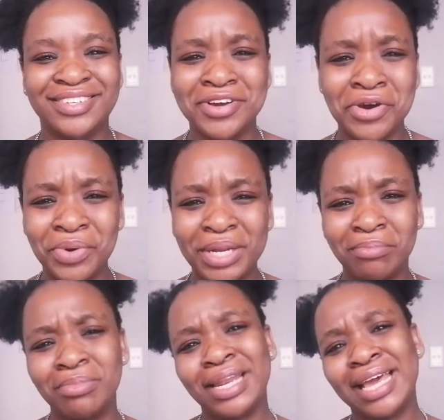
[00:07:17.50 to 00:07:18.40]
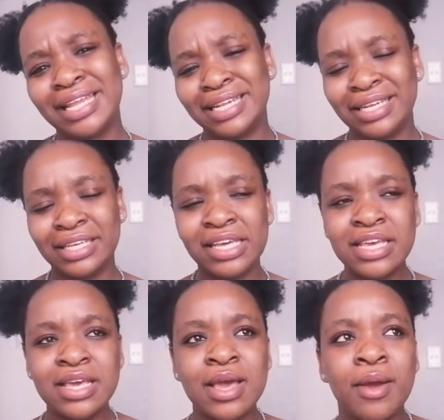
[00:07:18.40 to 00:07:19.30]
go in blindly.
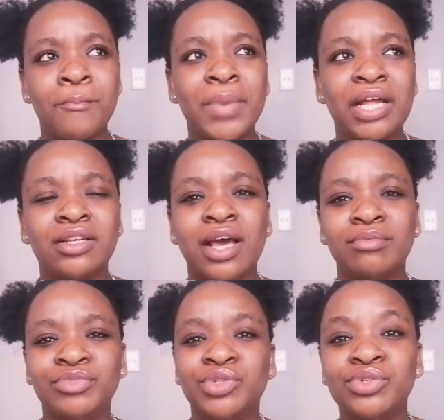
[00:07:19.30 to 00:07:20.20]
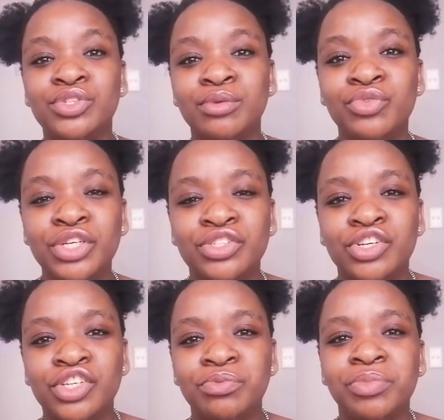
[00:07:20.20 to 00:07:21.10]
But do some
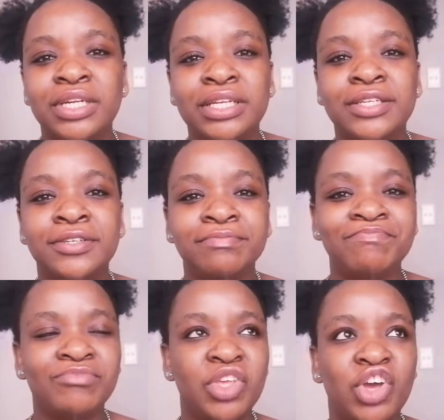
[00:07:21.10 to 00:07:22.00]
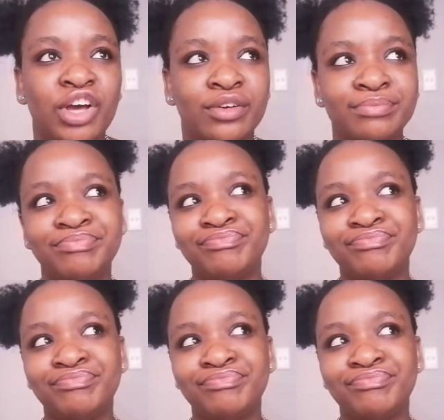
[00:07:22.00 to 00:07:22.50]
research. But yeah,